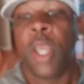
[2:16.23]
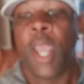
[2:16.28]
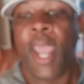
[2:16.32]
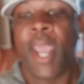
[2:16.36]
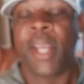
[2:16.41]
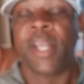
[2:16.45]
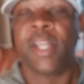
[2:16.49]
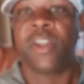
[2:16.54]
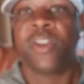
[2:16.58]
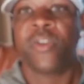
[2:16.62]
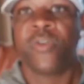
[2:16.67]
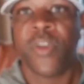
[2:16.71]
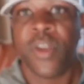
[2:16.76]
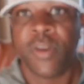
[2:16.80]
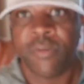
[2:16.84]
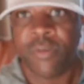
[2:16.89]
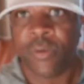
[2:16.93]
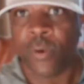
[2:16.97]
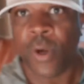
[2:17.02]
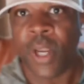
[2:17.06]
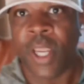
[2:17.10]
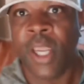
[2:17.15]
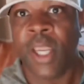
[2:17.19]
and it's fit
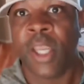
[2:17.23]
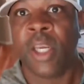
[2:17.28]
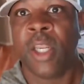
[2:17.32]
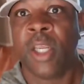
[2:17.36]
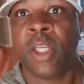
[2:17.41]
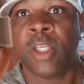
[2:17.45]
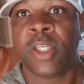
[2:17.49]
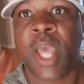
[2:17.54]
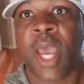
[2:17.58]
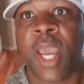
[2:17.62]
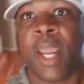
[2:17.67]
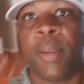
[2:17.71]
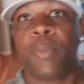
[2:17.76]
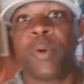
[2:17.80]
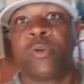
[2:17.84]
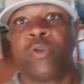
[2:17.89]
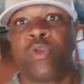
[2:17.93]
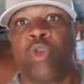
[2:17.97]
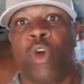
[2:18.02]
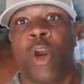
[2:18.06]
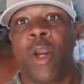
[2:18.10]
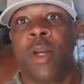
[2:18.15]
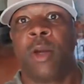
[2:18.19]
for any type of
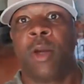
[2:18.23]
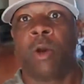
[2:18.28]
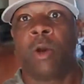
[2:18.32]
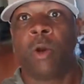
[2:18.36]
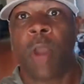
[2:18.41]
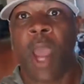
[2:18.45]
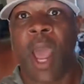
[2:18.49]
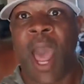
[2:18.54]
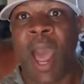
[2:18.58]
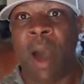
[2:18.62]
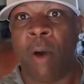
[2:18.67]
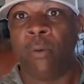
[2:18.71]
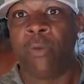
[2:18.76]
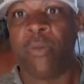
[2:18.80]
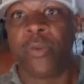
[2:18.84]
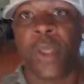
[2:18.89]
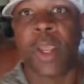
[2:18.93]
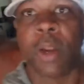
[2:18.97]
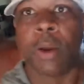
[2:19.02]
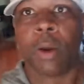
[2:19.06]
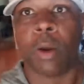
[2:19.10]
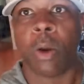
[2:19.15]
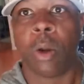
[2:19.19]
trader out
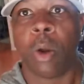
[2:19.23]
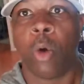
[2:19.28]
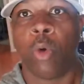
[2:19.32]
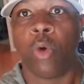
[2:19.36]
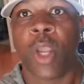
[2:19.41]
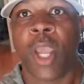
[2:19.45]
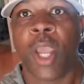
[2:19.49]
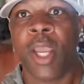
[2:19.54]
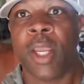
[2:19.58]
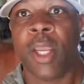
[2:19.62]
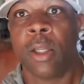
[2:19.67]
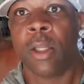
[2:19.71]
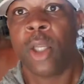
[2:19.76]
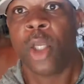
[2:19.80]
there. Okay.